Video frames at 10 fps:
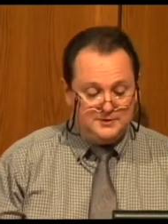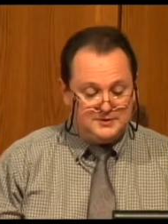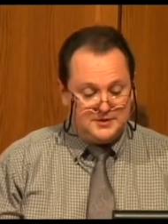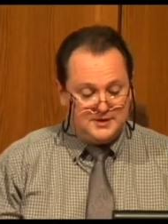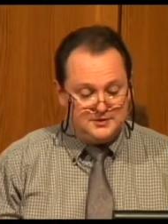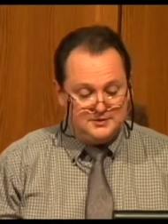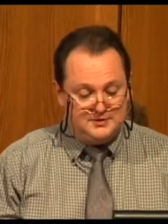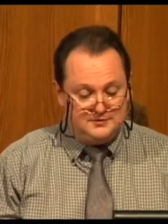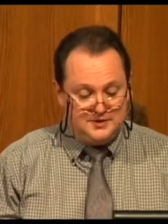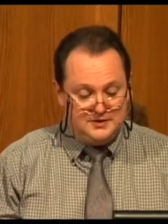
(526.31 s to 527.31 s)

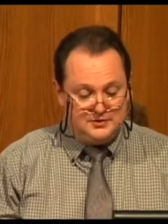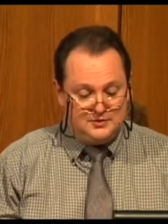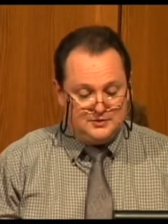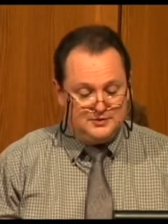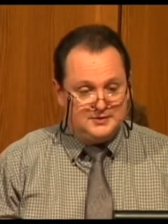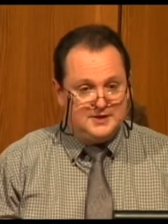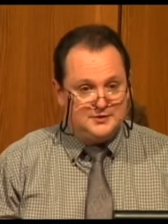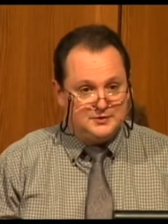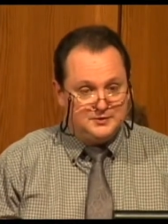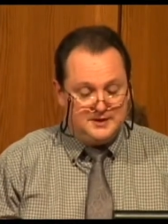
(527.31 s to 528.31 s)
discussions of each church's
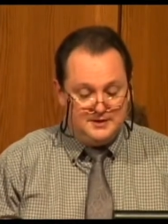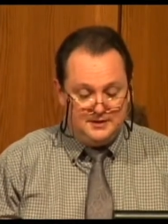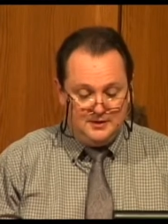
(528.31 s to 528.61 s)
history,